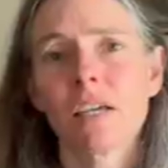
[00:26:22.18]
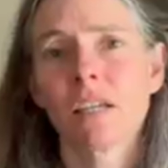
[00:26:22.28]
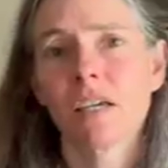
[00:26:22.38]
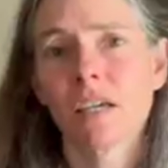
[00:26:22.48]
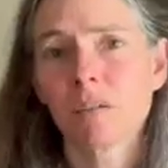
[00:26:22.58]

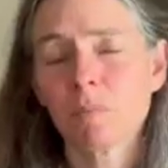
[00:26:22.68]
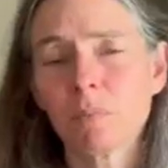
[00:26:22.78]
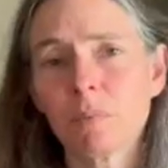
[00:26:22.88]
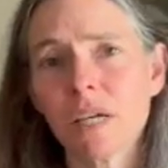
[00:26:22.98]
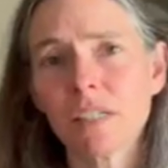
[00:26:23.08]
And I
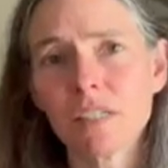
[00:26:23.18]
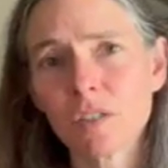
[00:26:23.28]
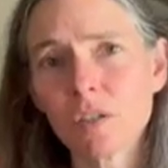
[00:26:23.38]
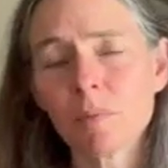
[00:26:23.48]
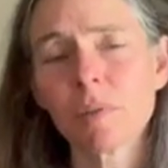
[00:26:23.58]
had to
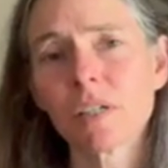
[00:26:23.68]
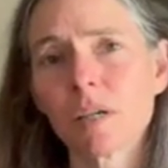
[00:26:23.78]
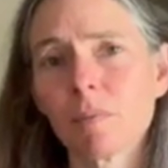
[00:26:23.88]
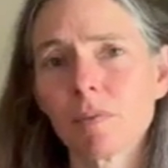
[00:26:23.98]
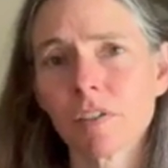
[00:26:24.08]
incorporate a
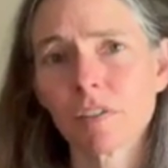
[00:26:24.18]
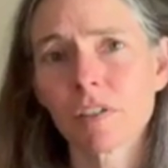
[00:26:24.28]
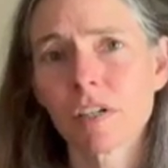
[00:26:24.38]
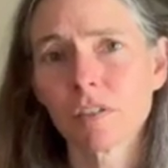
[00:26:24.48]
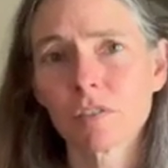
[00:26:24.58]
couple of other
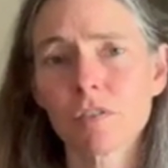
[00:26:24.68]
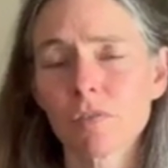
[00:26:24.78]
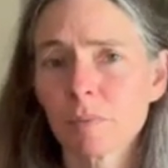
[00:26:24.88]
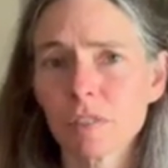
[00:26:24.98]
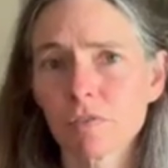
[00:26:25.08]
colors
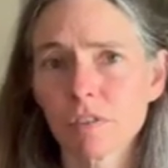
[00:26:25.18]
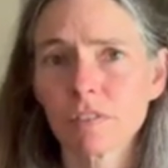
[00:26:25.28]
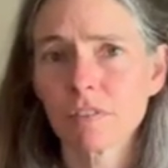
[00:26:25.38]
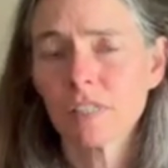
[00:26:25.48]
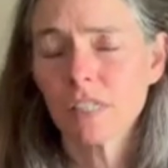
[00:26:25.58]
from a
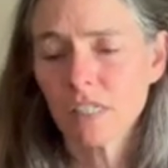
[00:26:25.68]
different